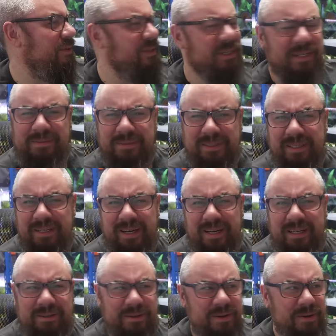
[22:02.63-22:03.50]
And I was
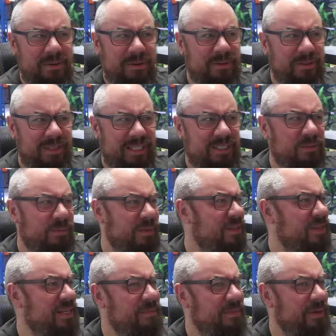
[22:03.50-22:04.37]
like, no, that should be
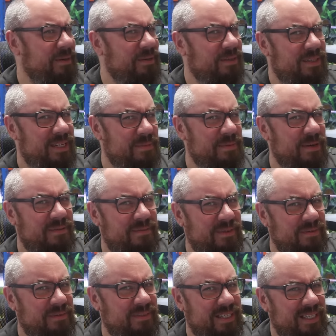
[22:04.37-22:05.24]
£3,
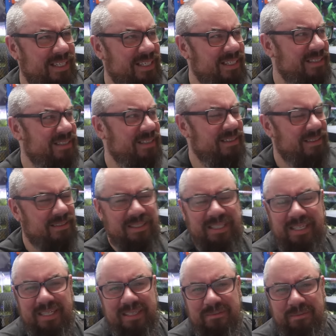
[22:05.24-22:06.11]
£3.50,
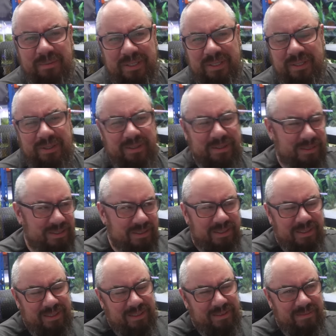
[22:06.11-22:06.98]
but no.
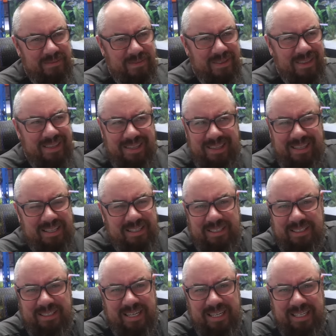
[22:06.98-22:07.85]
So they
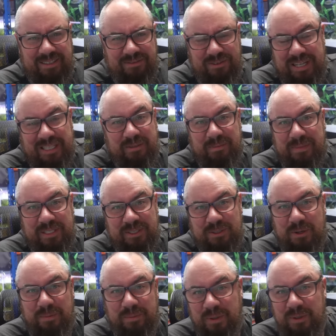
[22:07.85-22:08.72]
just kind of randomly
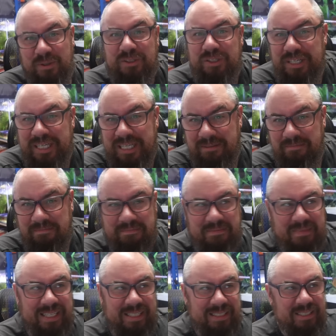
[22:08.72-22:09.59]
stopped auctioning
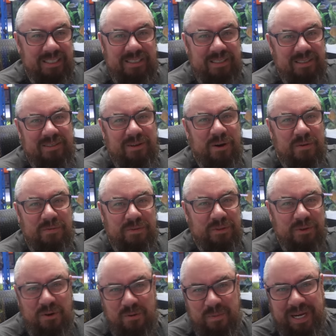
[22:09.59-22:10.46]
and just
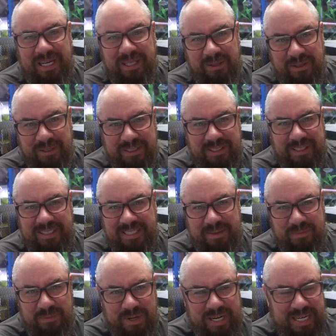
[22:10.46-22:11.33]
offered all my lots at the
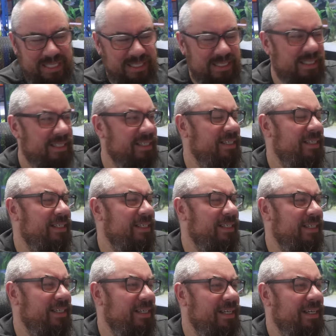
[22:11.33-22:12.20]
same price,
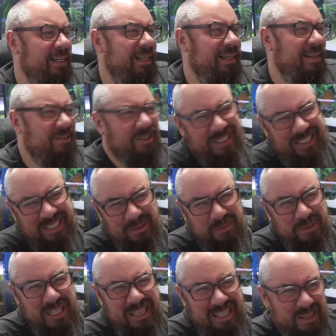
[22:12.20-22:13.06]
which I
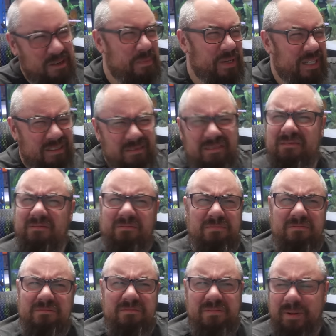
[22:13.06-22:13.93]
was a little bit,
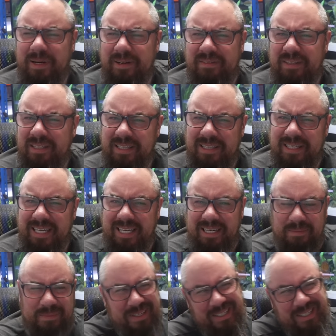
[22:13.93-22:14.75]
why have they done that?